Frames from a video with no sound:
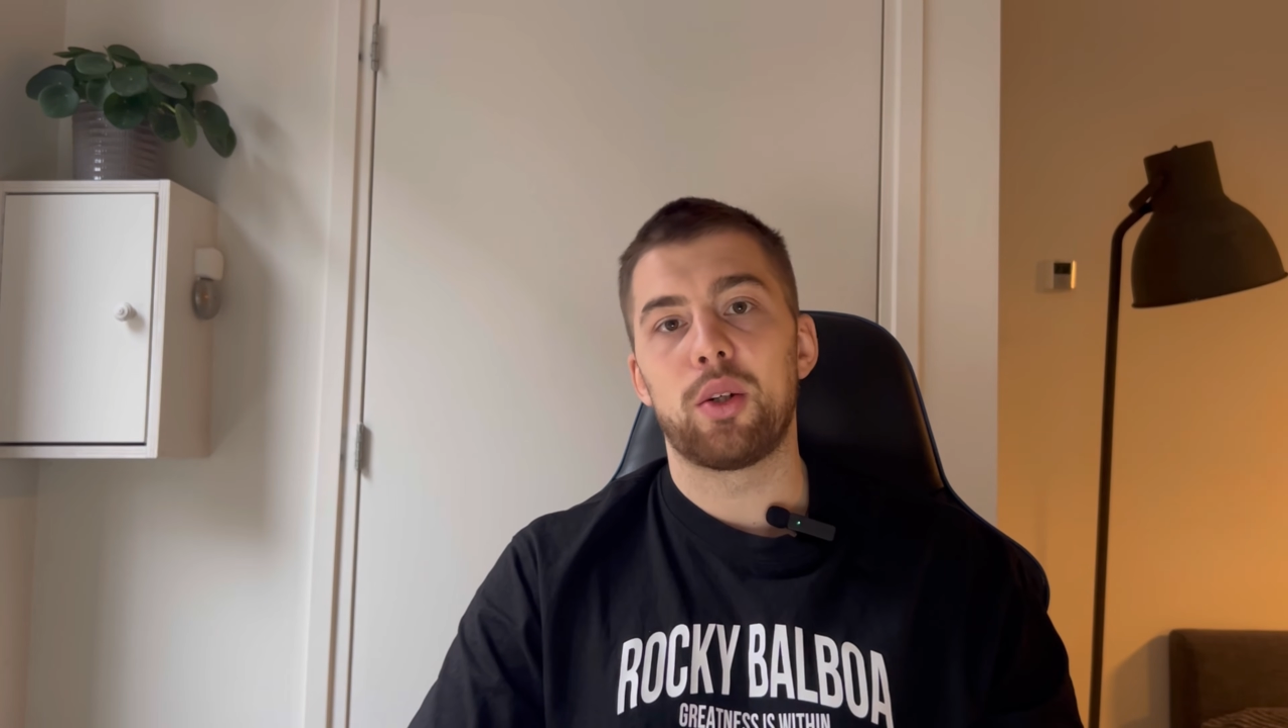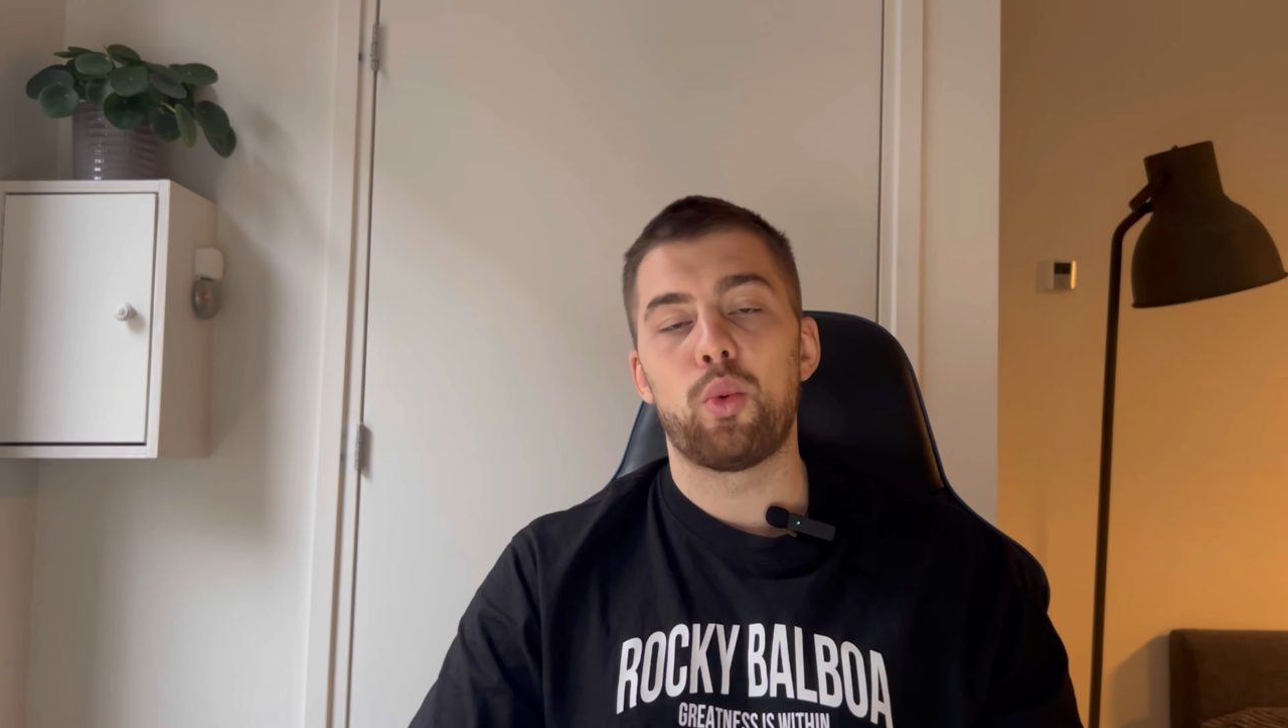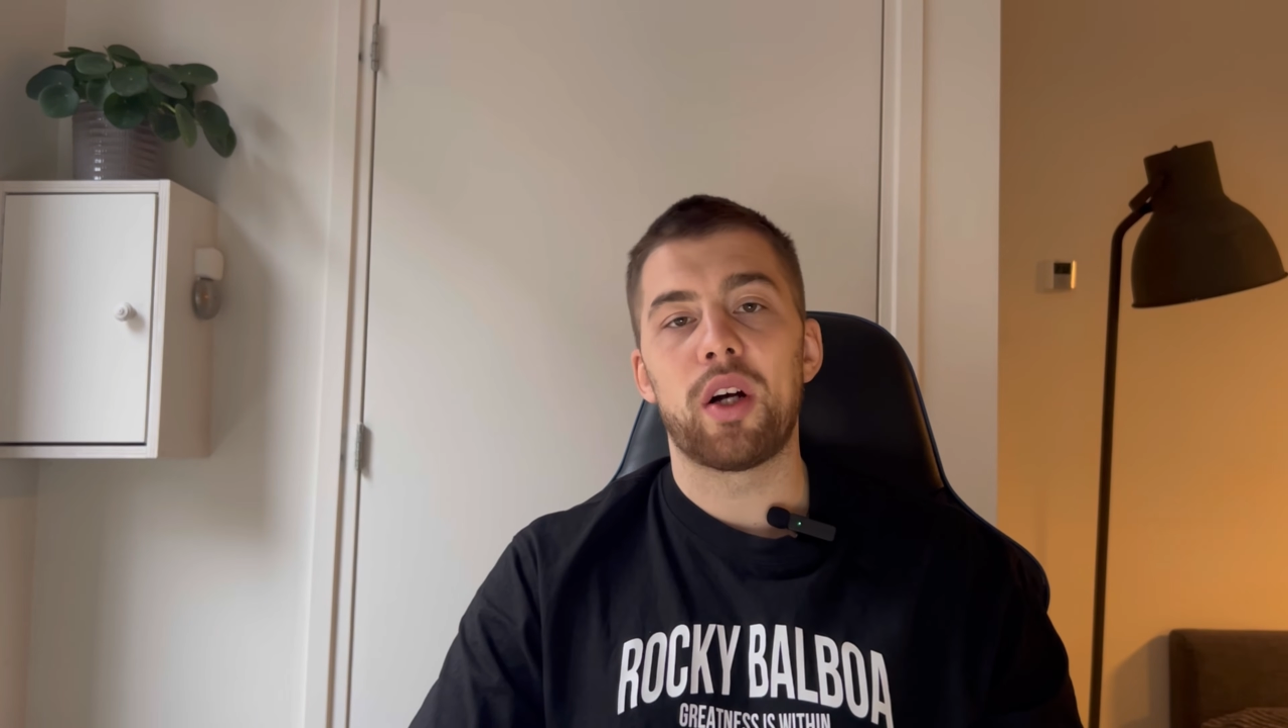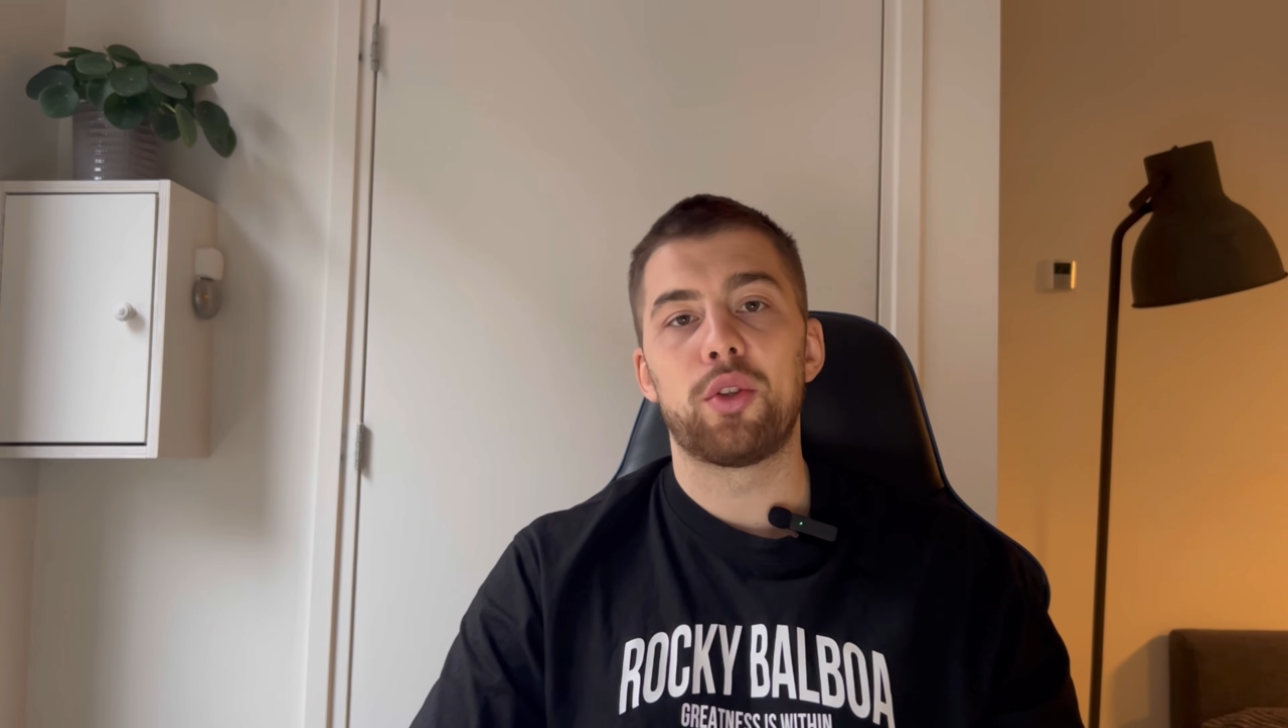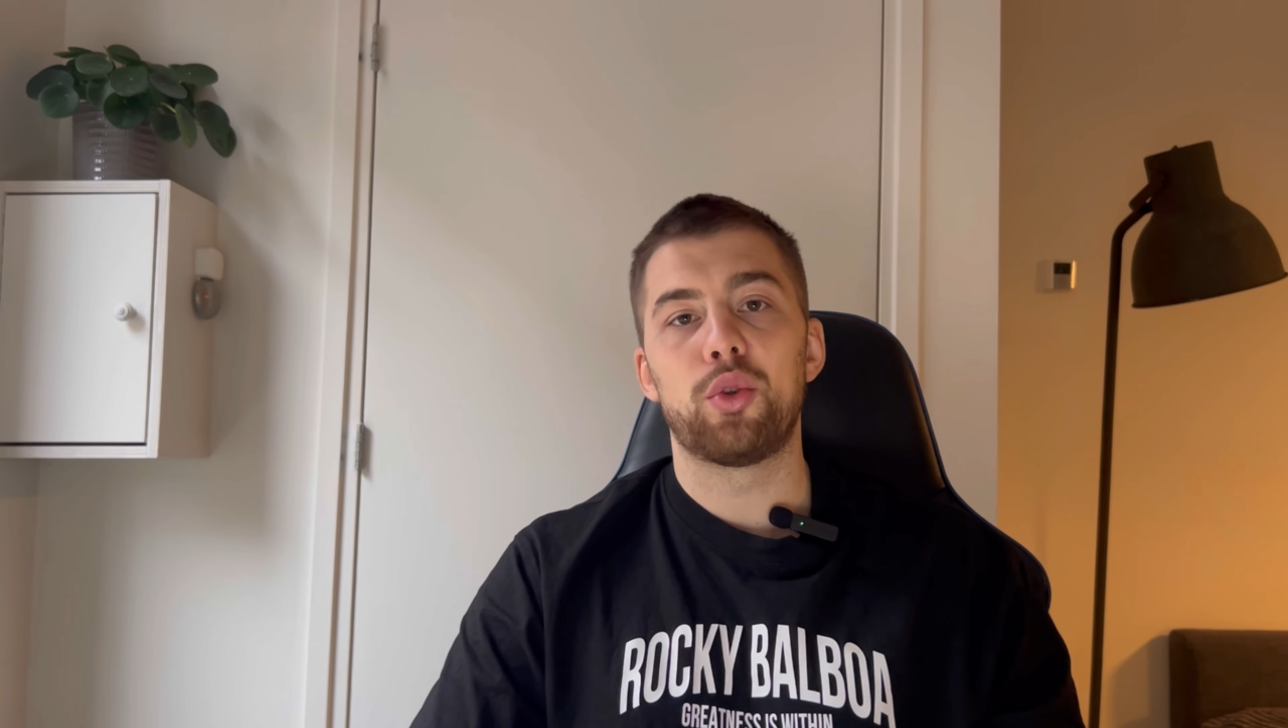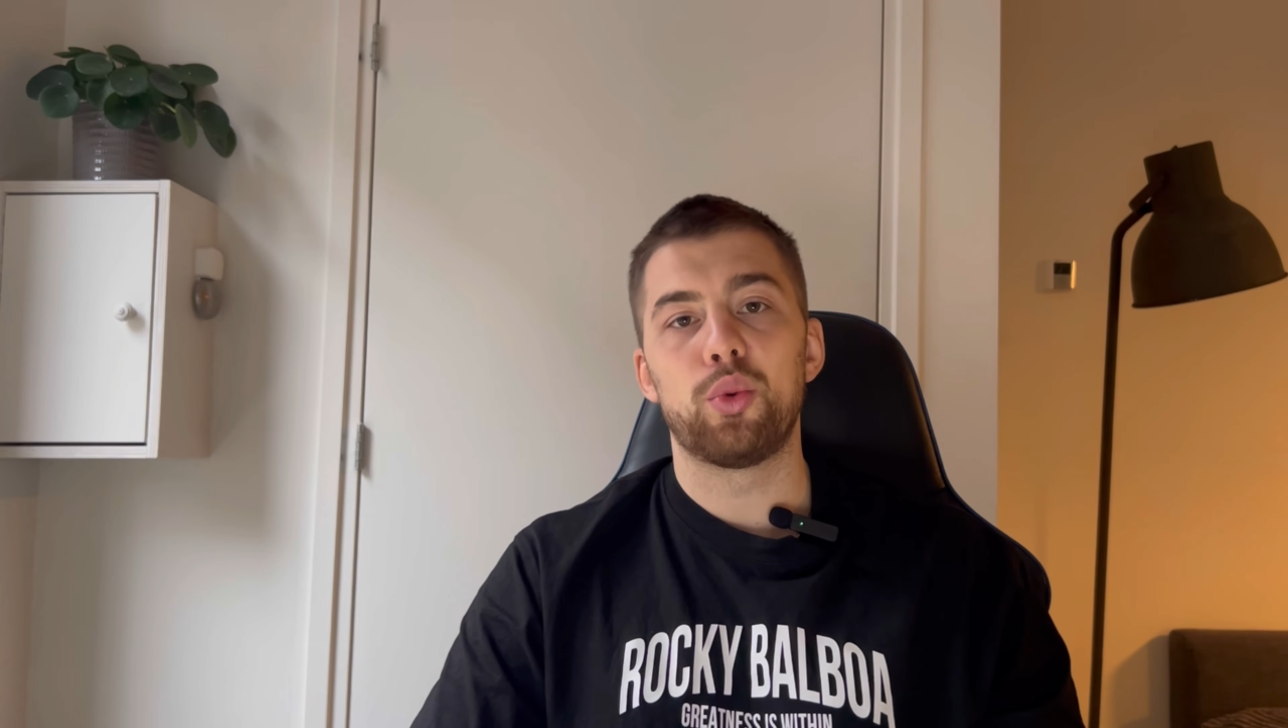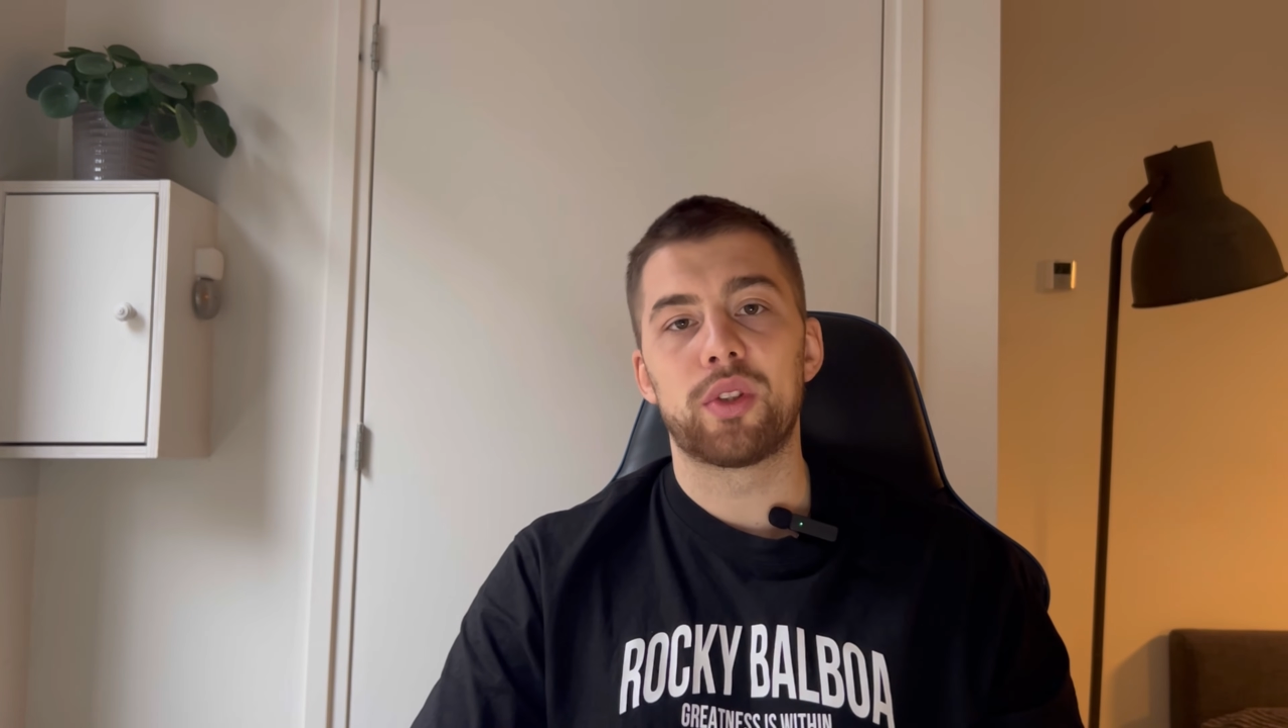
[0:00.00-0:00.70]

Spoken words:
1 to 2